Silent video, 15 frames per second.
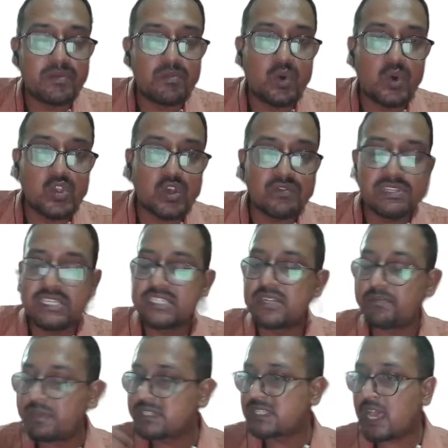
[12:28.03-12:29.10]
Both of these
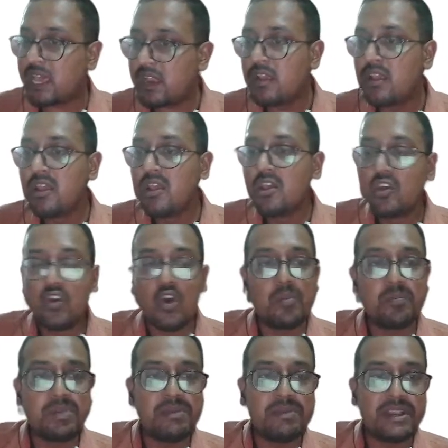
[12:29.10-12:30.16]
numbers are
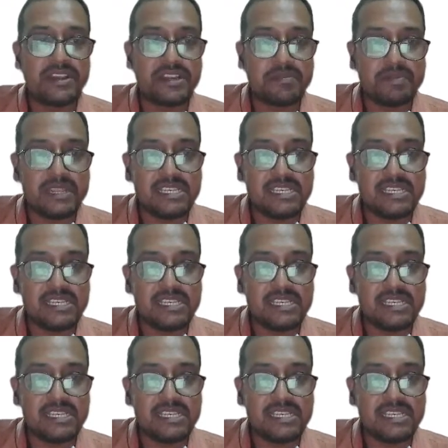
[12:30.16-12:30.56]
complementary.